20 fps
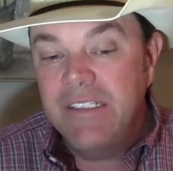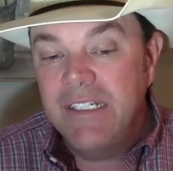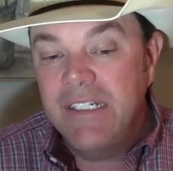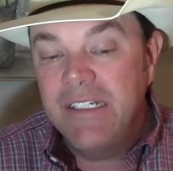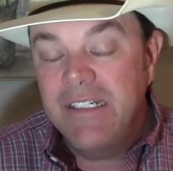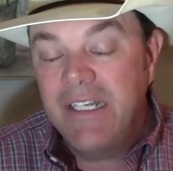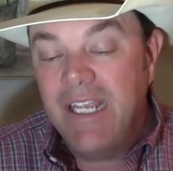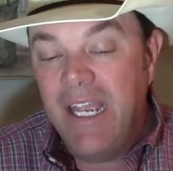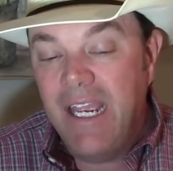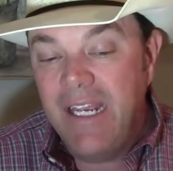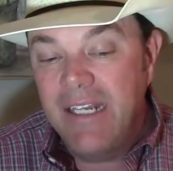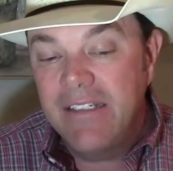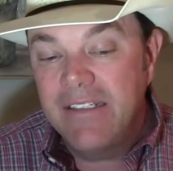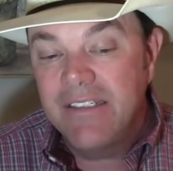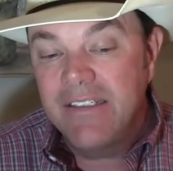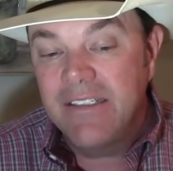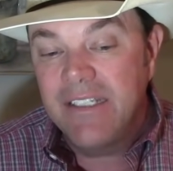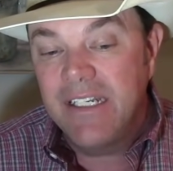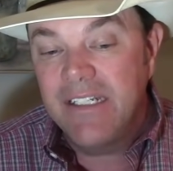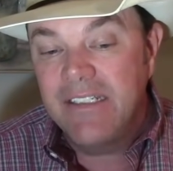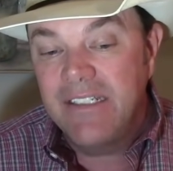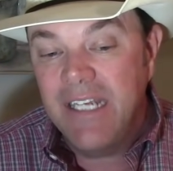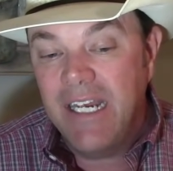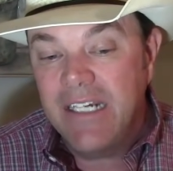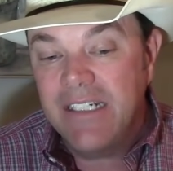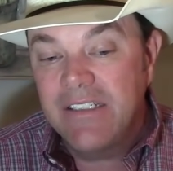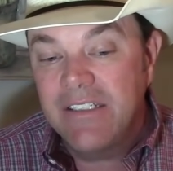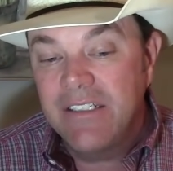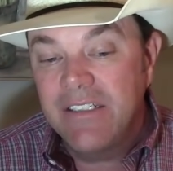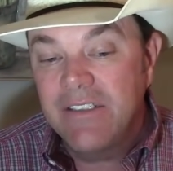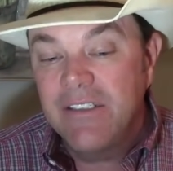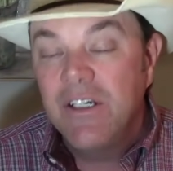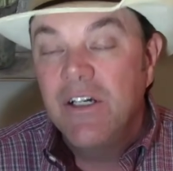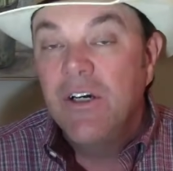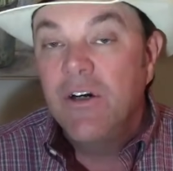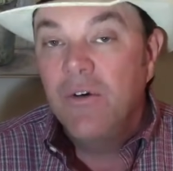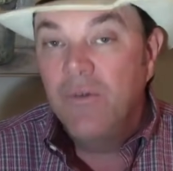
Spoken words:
in Kansas and Texas